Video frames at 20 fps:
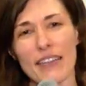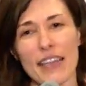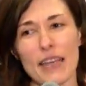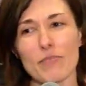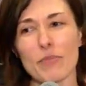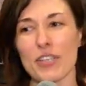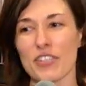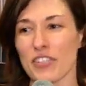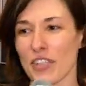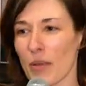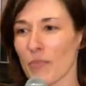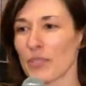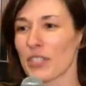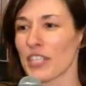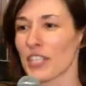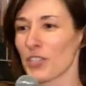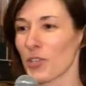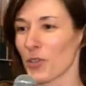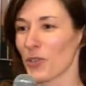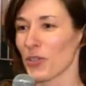them to some
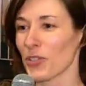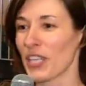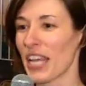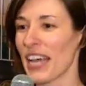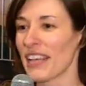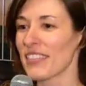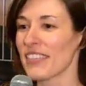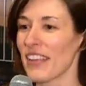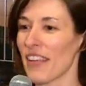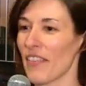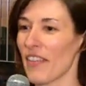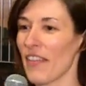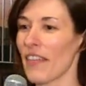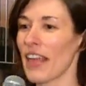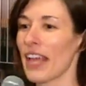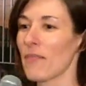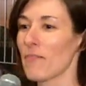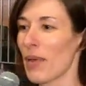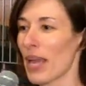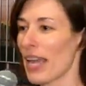sea turtle nests and then
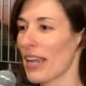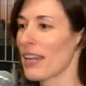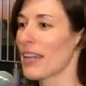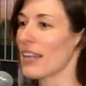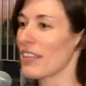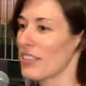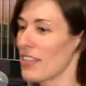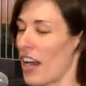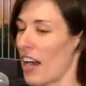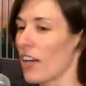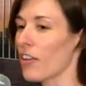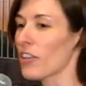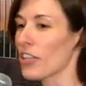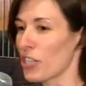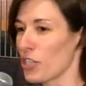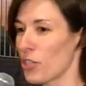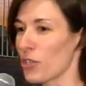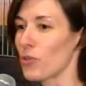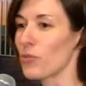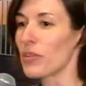they made entirely
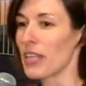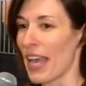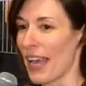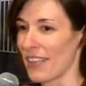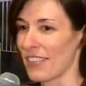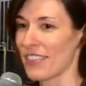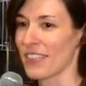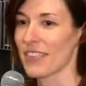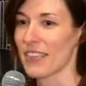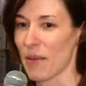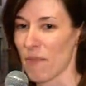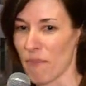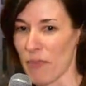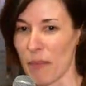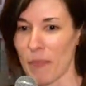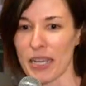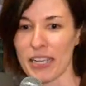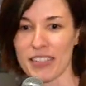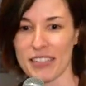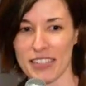new nests that
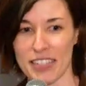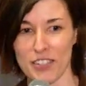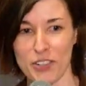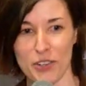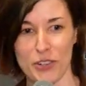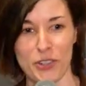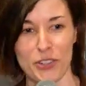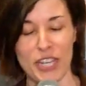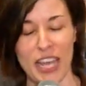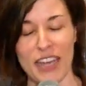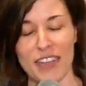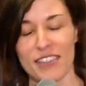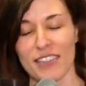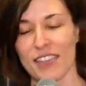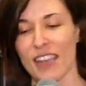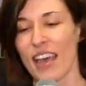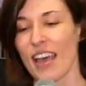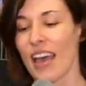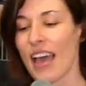mimic sea turtle nests